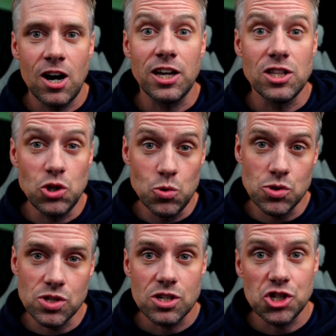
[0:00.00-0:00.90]
I can
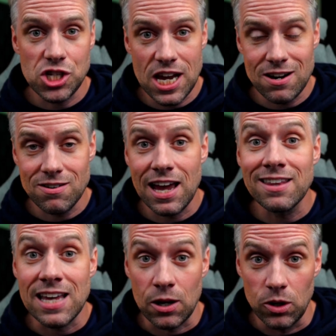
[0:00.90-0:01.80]
use, share,
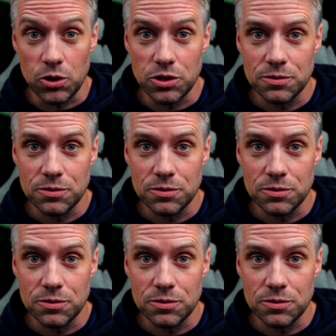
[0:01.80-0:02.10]
and download.